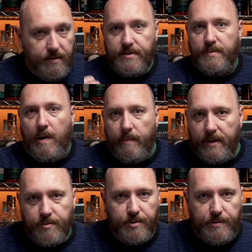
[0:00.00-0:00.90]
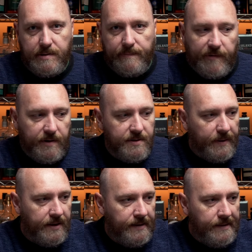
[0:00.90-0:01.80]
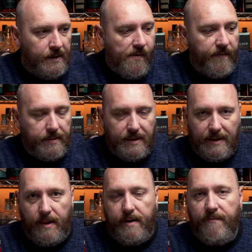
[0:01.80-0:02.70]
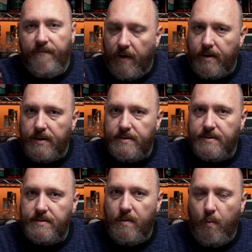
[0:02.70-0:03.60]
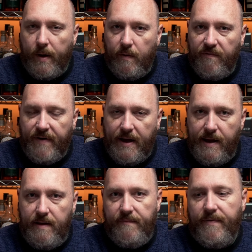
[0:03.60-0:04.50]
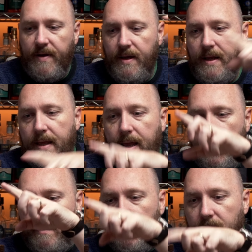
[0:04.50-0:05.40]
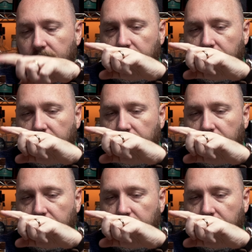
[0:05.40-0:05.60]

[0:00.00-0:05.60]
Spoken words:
Should probably introduce them first, but we've got the Glenfarclas 105 and the